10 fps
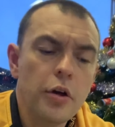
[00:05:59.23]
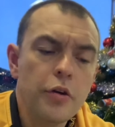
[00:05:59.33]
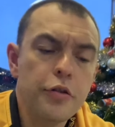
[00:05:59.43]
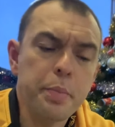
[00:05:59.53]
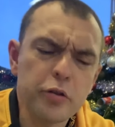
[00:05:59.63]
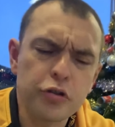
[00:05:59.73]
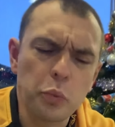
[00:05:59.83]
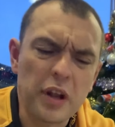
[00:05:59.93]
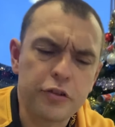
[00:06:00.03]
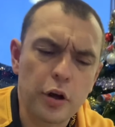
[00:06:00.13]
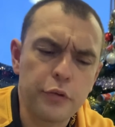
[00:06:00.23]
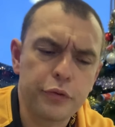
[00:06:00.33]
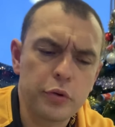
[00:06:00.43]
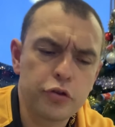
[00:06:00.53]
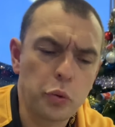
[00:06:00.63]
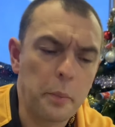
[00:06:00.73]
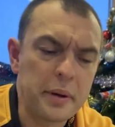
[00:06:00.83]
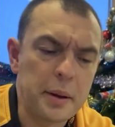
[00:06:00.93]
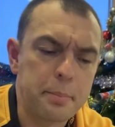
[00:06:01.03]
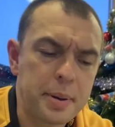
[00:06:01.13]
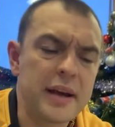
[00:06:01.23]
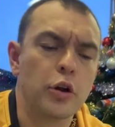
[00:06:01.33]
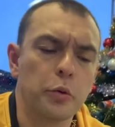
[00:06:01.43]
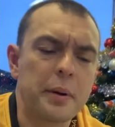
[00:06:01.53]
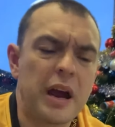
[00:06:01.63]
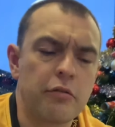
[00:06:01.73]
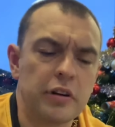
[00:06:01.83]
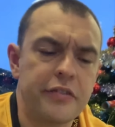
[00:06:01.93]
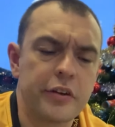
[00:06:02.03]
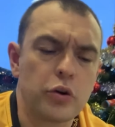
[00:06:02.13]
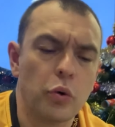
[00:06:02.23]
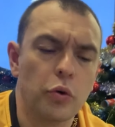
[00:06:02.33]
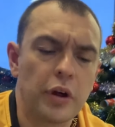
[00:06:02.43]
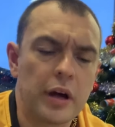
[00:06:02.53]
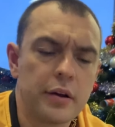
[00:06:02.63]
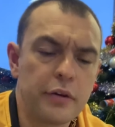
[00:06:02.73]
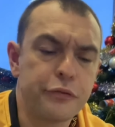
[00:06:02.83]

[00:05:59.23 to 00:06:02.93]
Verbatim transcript: The butcher went over to a big pickle barrel in the corner and